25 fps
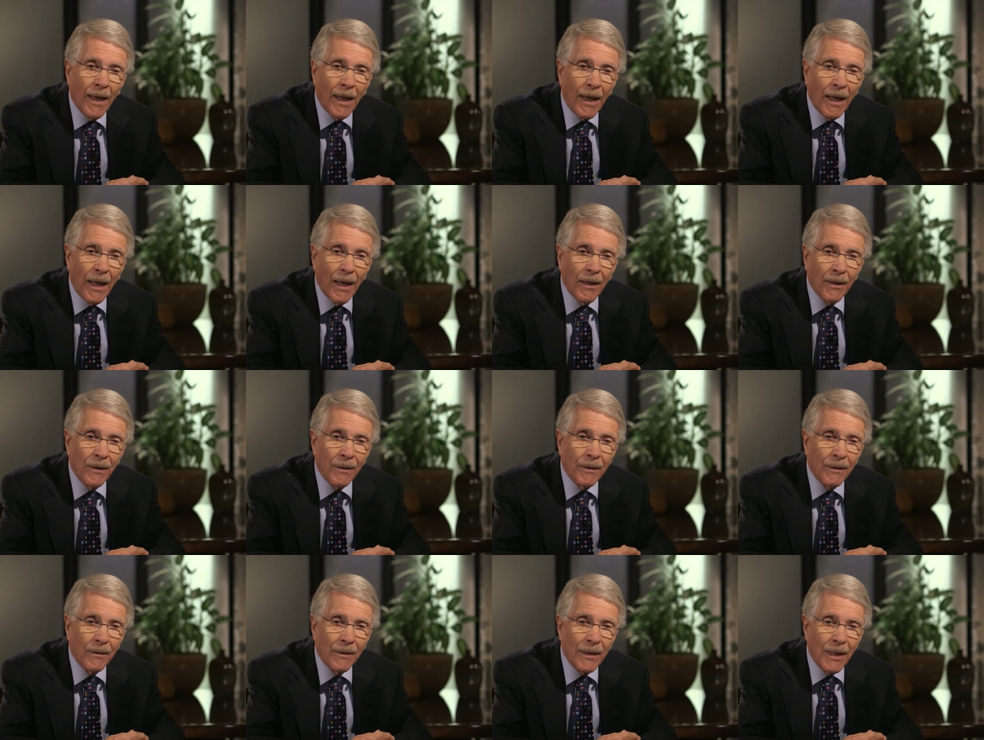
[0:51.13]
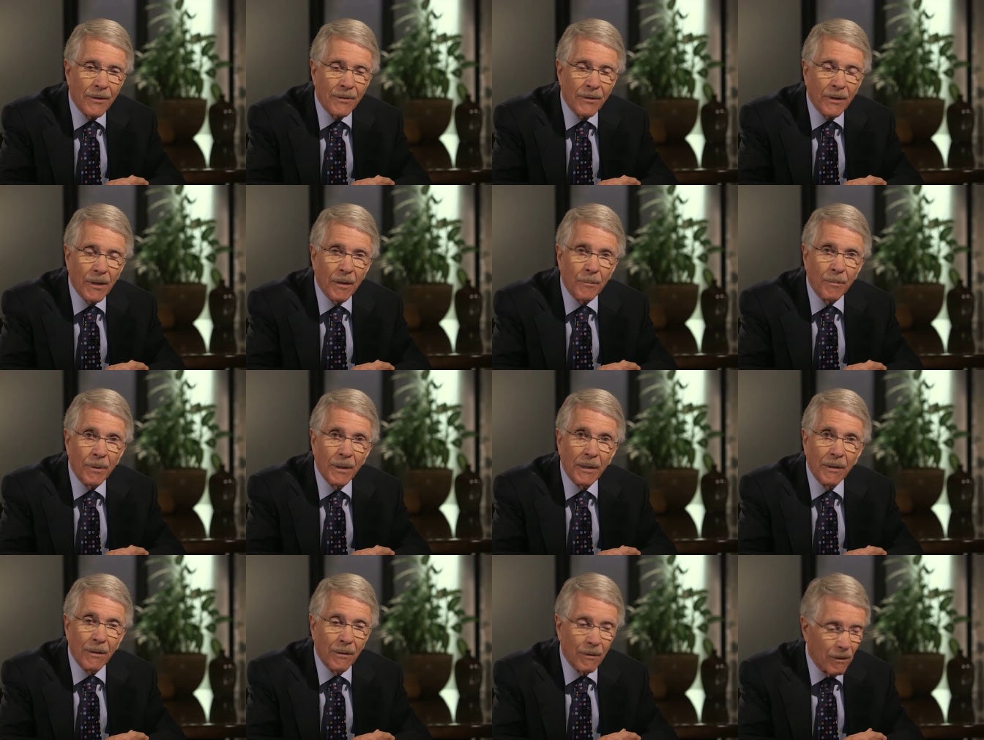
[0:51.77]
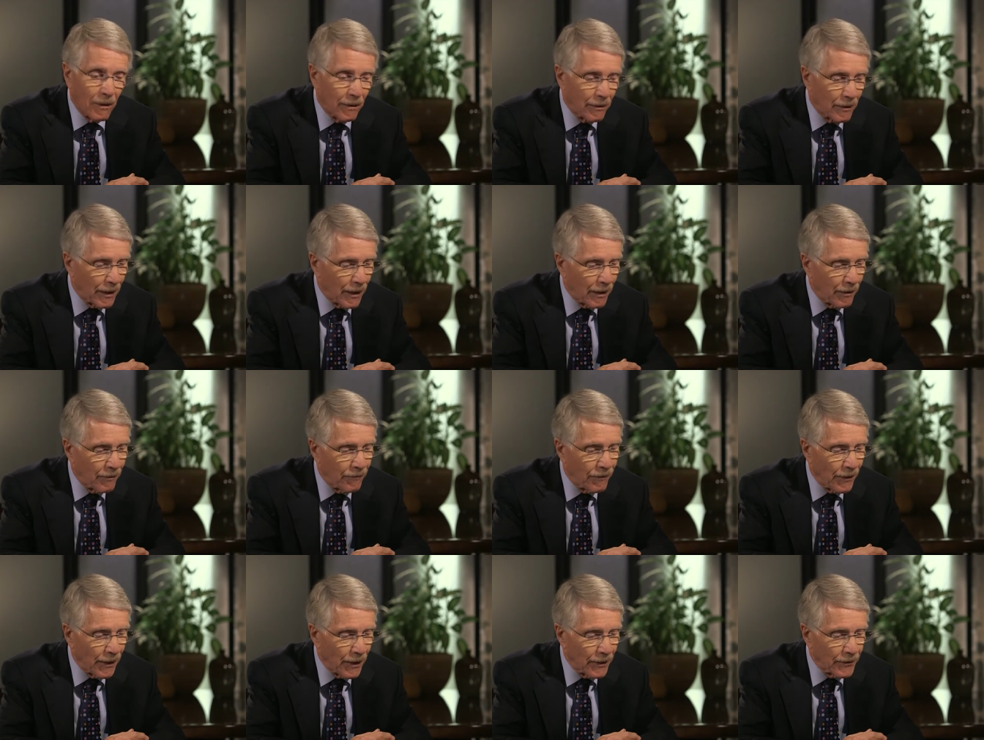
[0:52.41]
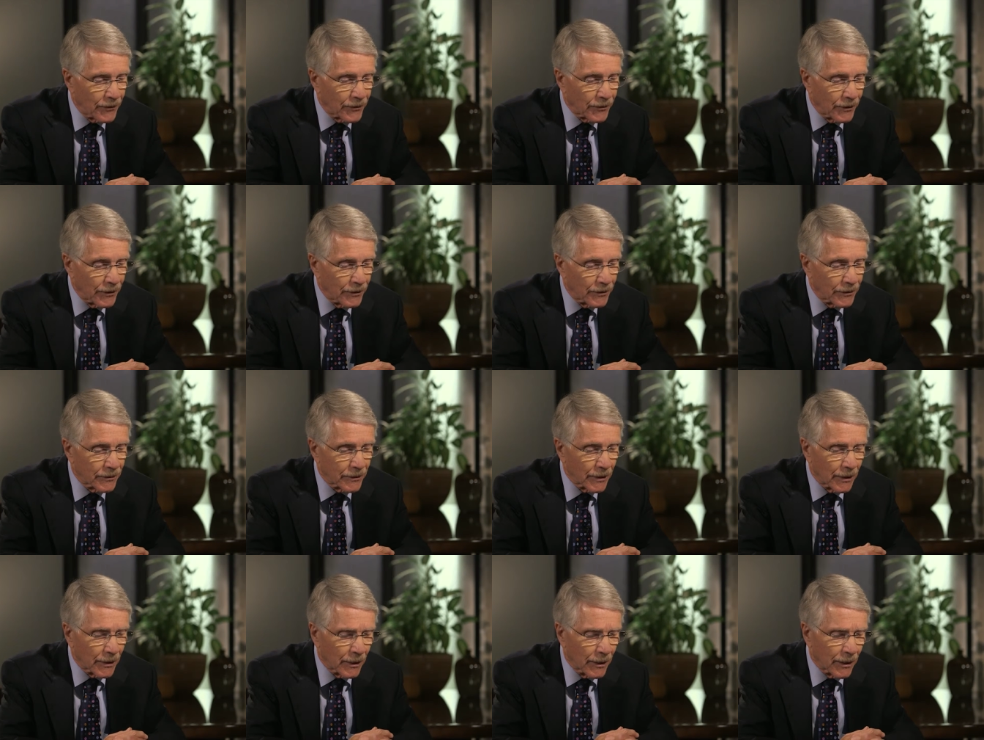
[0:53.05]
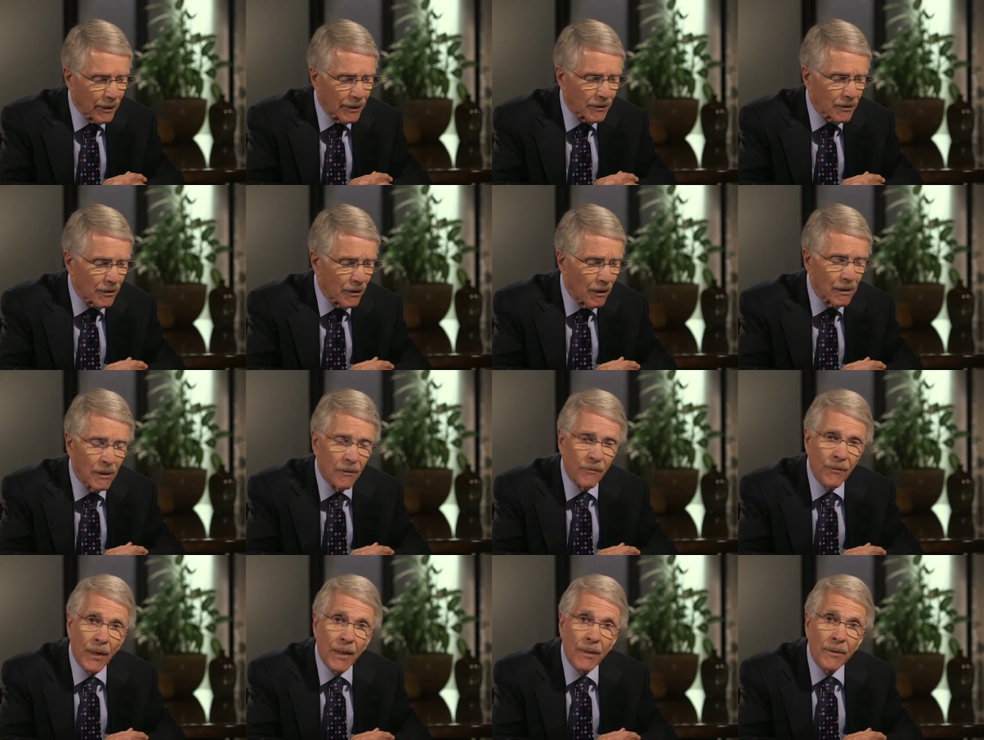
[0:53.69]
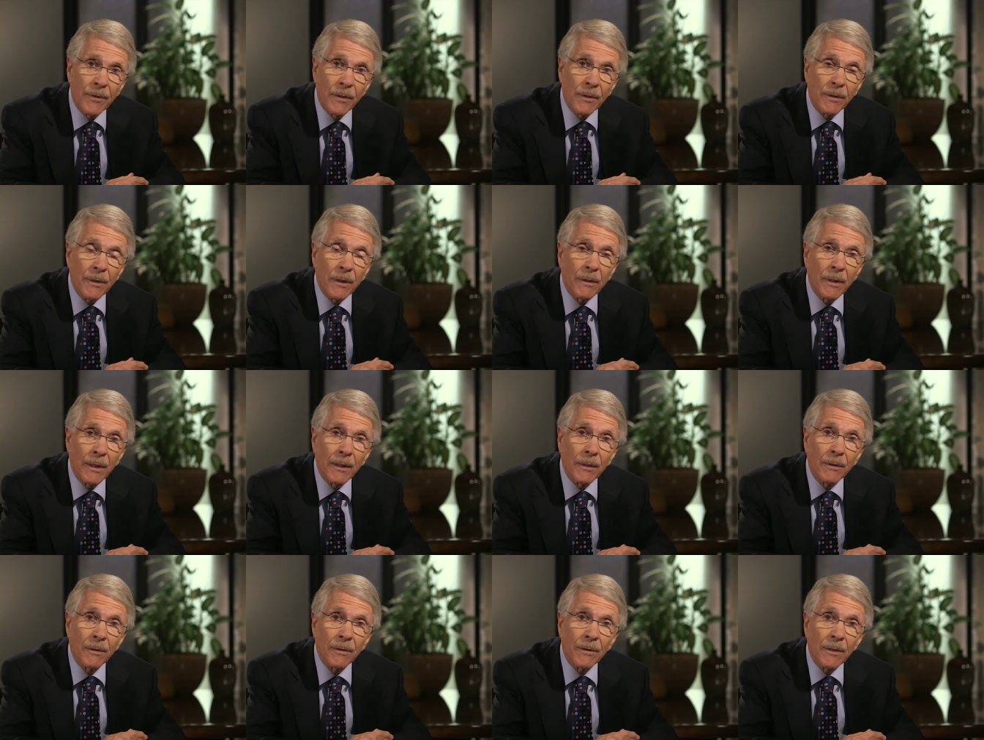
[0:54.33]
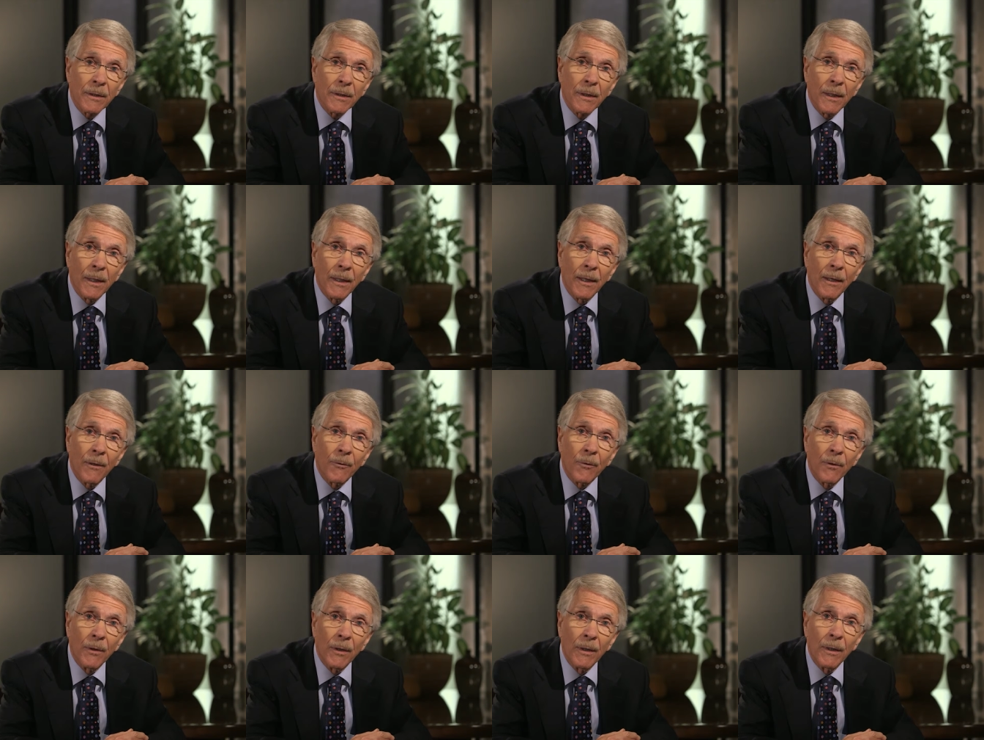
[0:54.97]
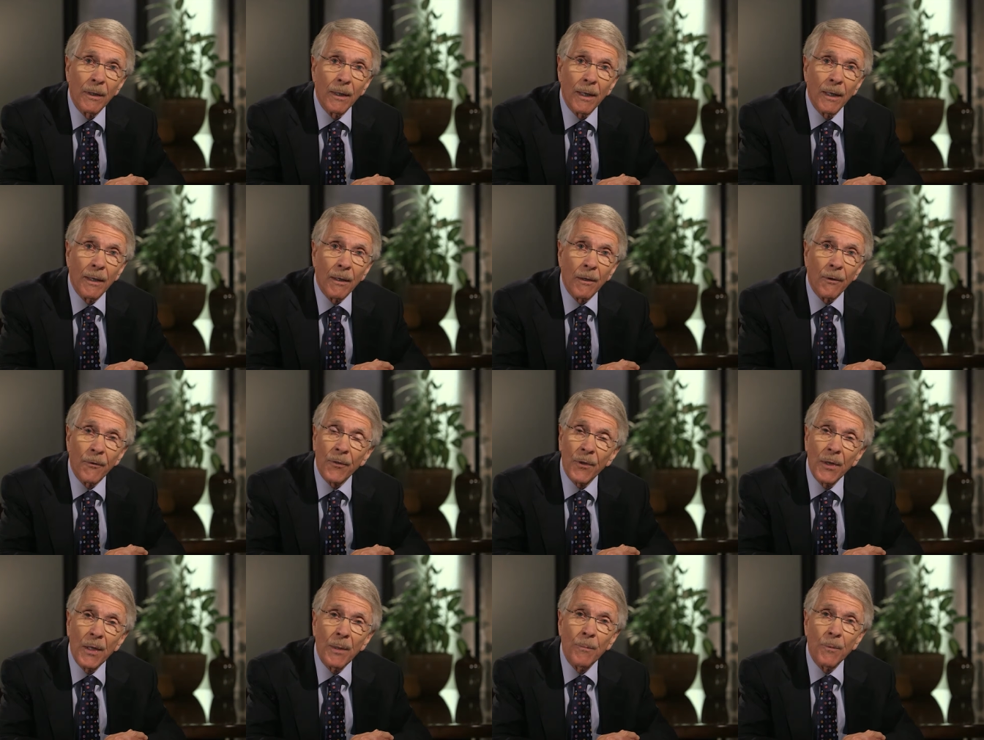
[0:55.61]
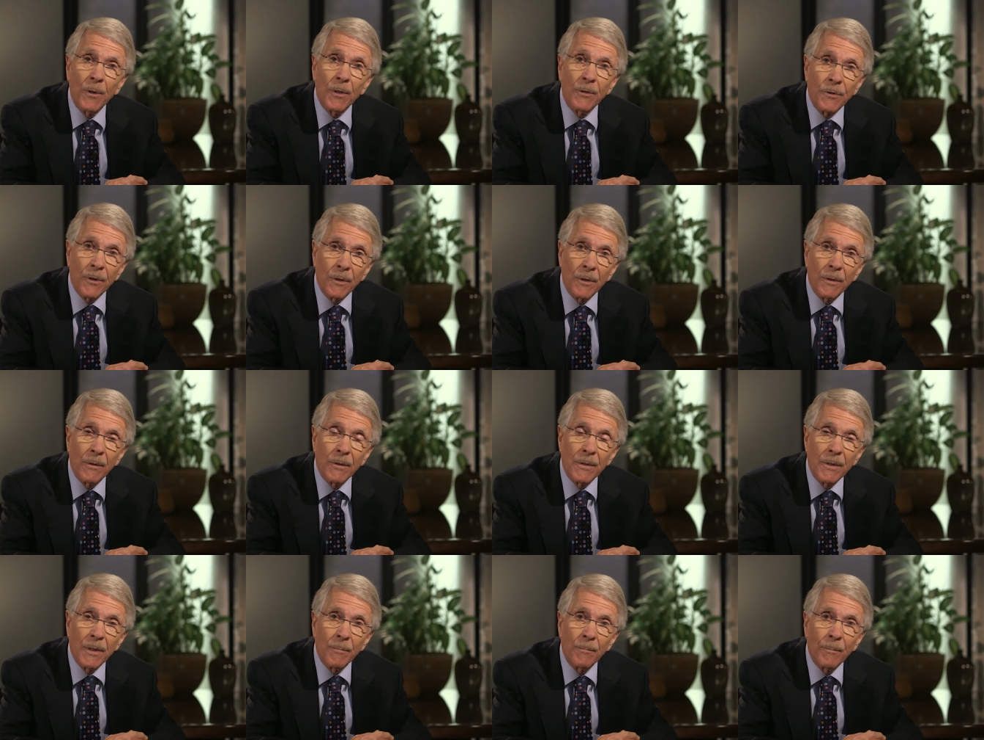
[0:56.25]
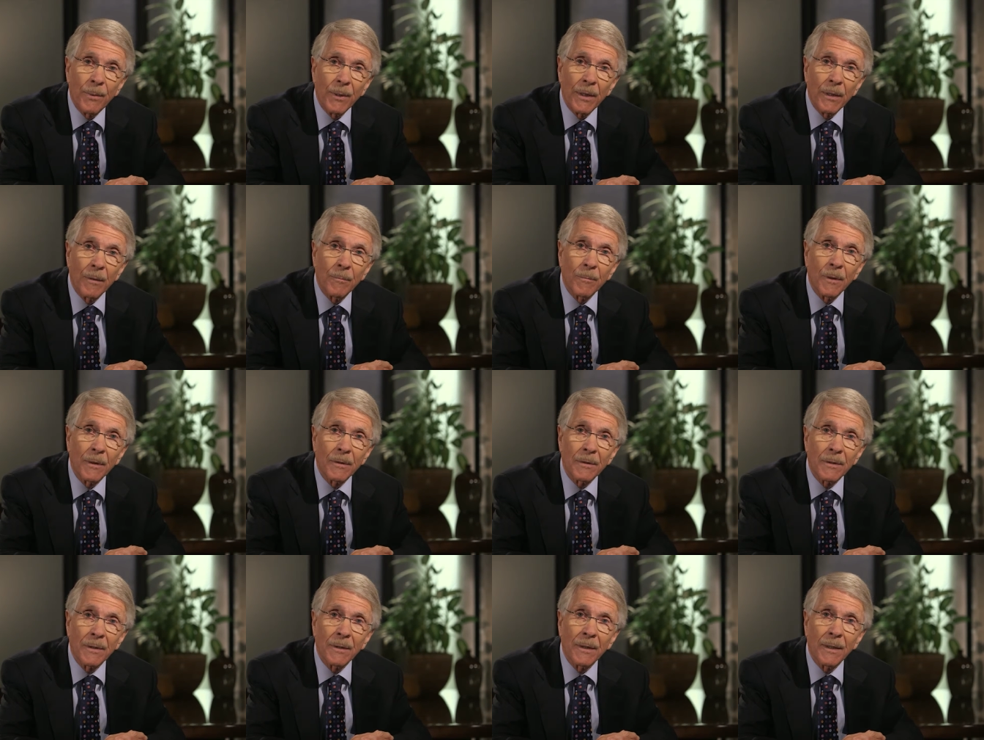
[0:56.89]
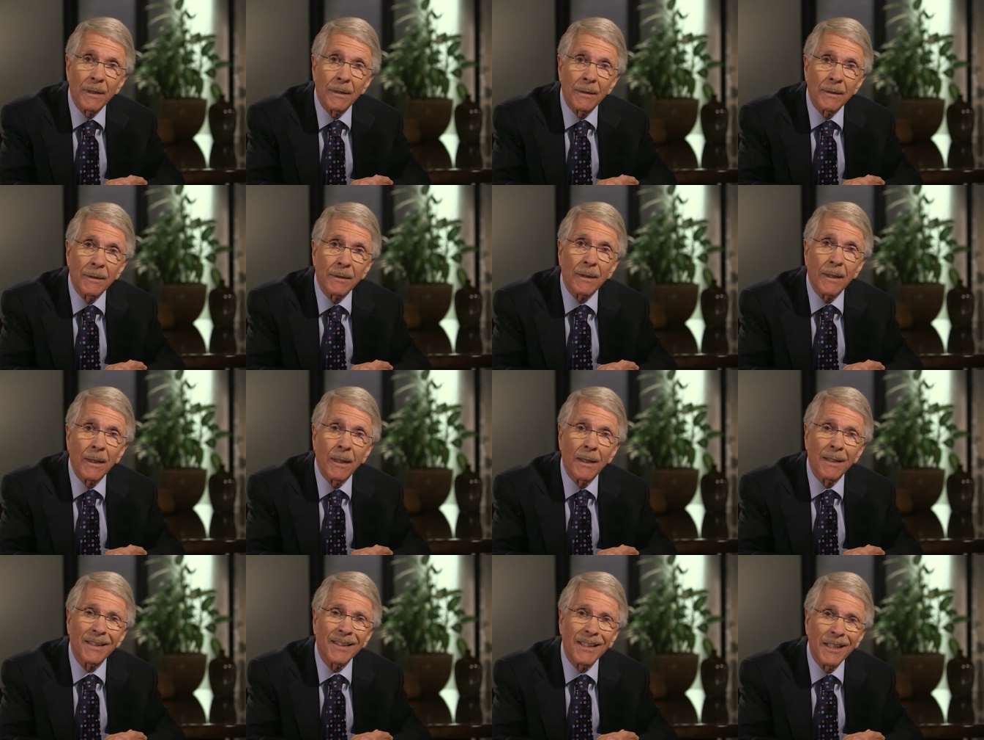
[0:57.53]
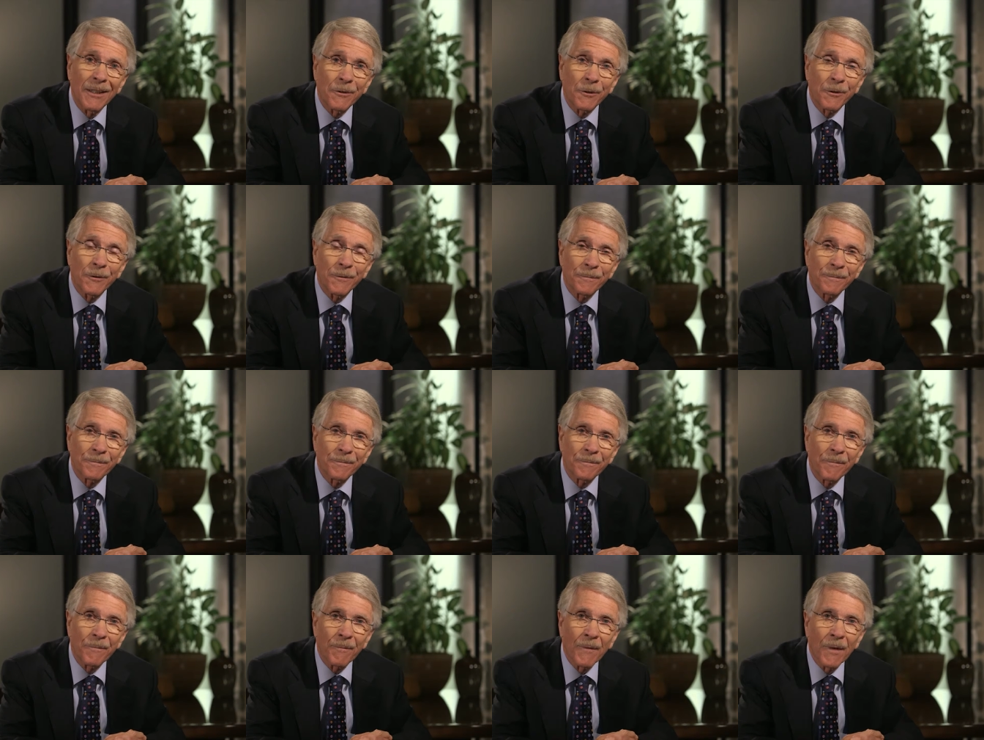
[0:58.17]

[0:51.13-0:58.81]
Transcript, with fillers: And that's going to be on advances, uh, it's called Advances in Clinical Psychiatry, and our theme this year is Impairments in Cognition.